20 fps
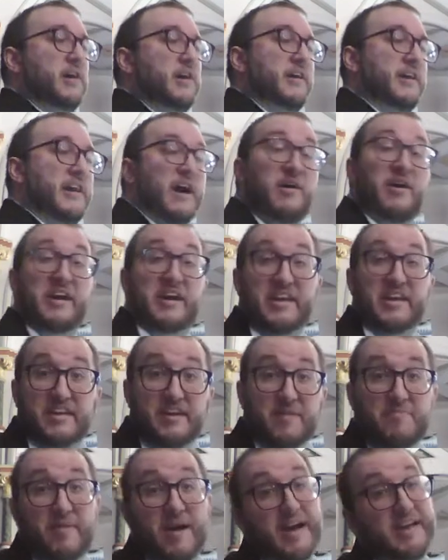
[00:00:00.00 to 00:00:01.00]
Now I can
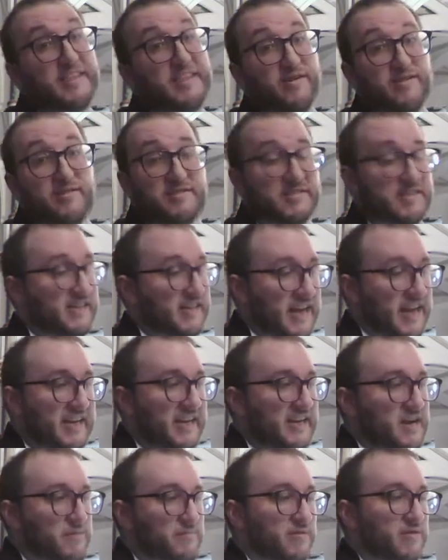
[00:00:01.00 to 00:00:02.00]
combine those in any
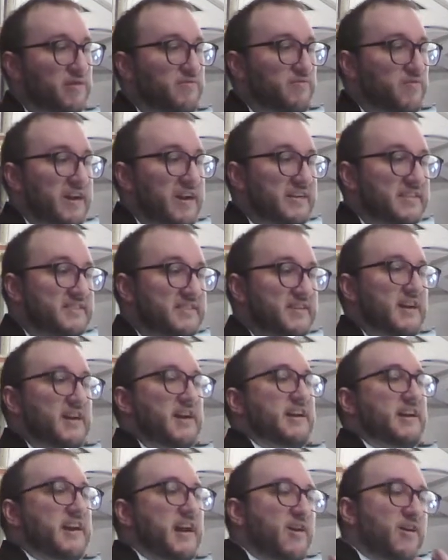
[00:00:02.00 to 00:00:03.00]
number of
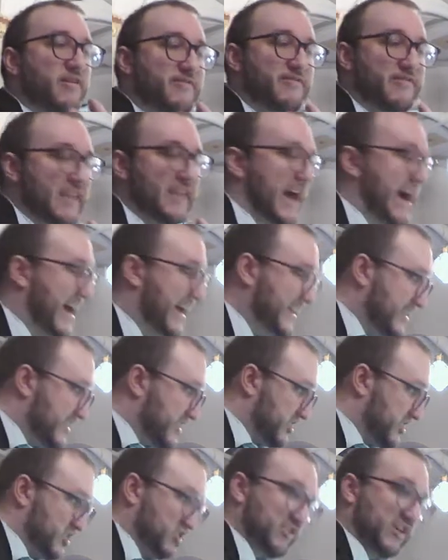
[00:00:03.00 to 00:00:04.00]
now, if that
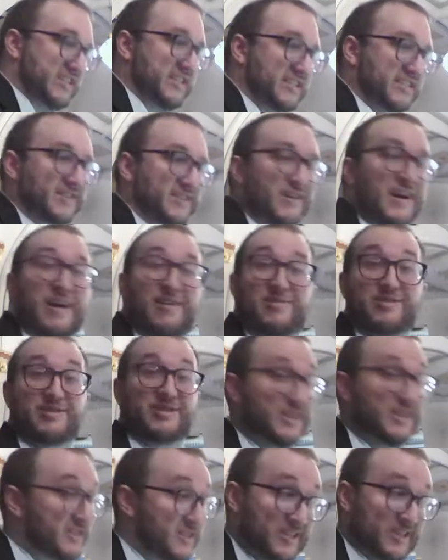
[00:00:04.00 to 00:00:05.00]
just stresses you out,
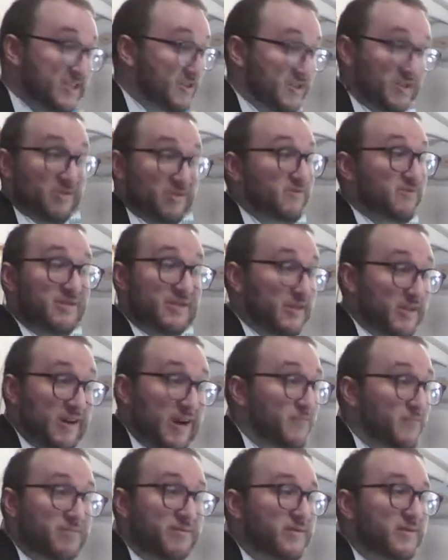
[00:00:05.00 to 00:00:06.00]
just choose a
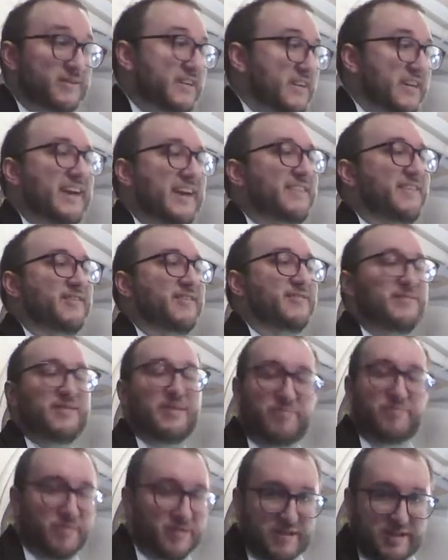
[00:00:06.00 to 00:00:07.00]
couple together. The
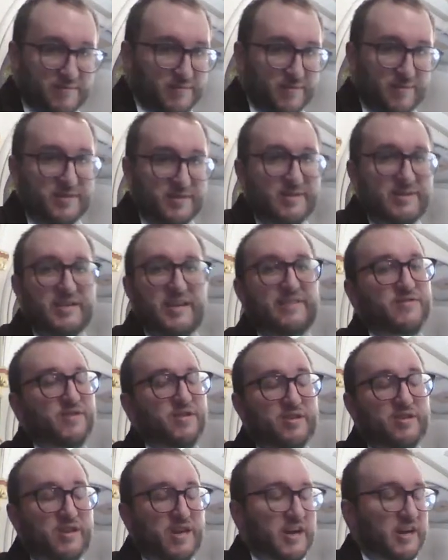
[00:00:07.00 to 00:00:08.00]
principals, if
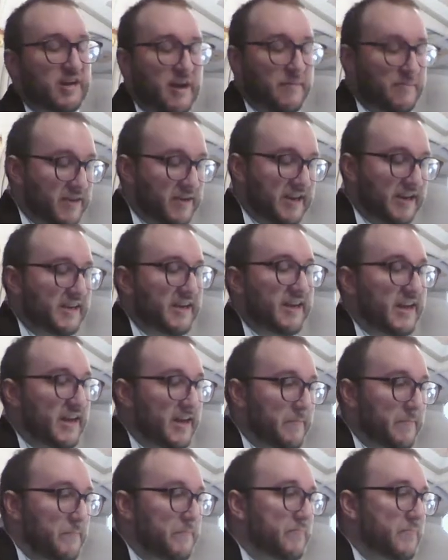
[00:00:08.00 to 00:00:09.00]
you're accompanying a
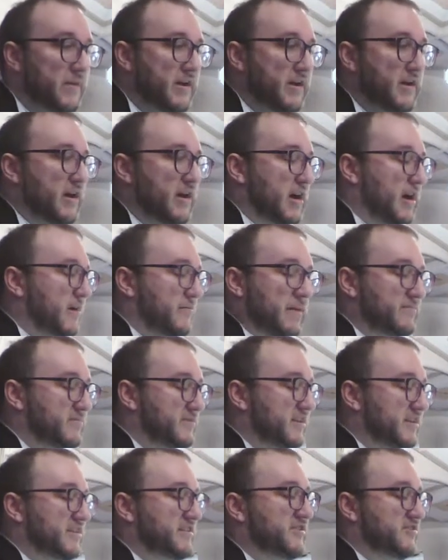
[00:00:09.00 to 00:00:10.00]
hymn, uh, I'm
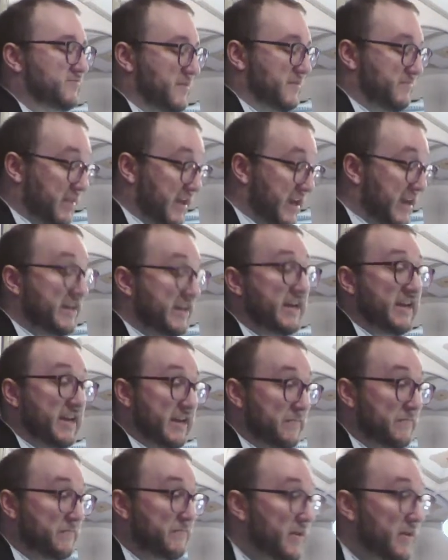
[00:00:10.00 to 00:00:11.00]
sorry, excuse me, playing a
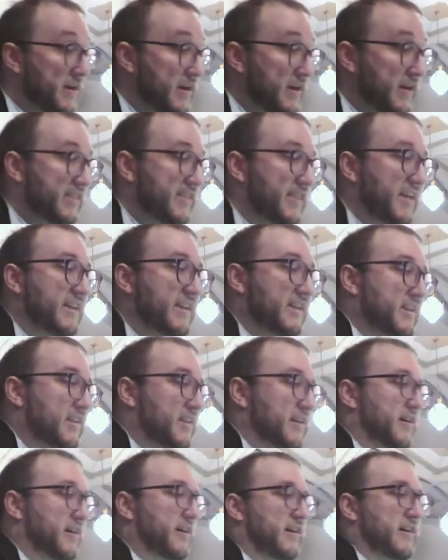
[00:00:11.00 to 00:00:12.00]
hymn, then
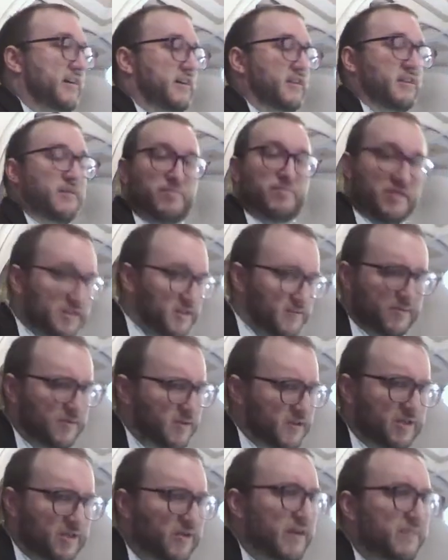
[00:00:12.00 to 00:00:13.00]
uh, the principal's
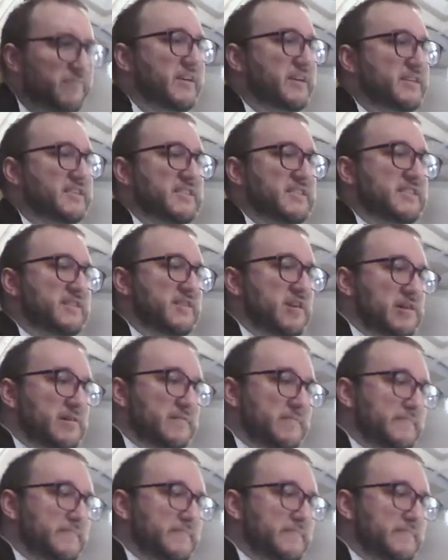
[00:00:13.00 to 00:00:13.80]
a great place to start.